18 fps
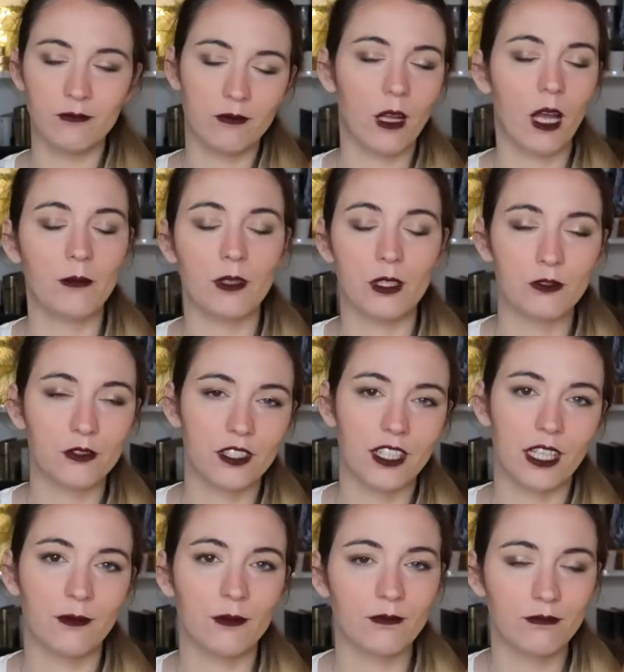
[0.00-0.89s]
I mean, for
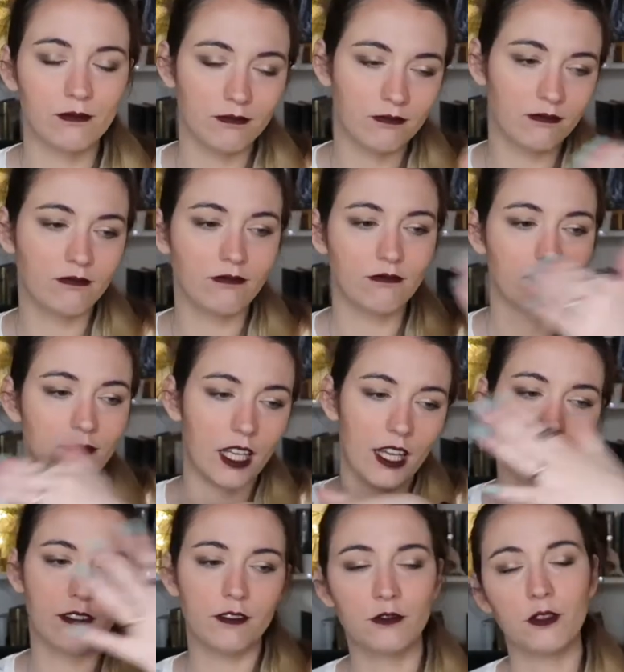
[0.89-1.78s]

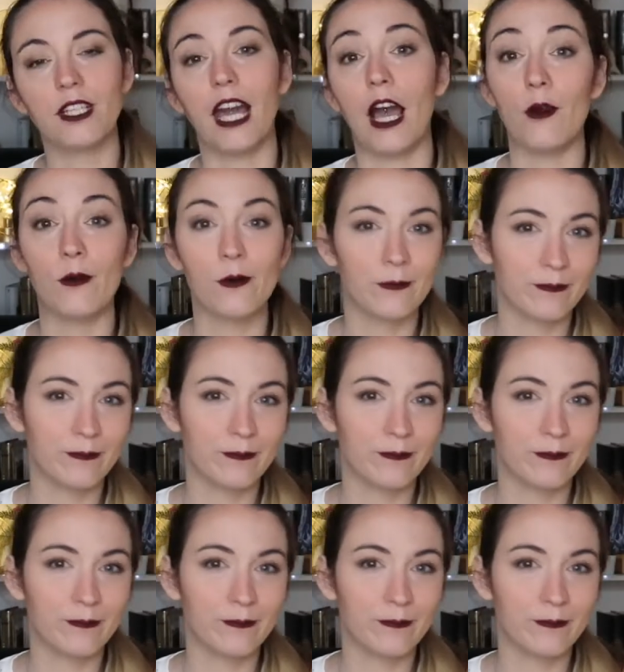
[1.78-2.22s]
now.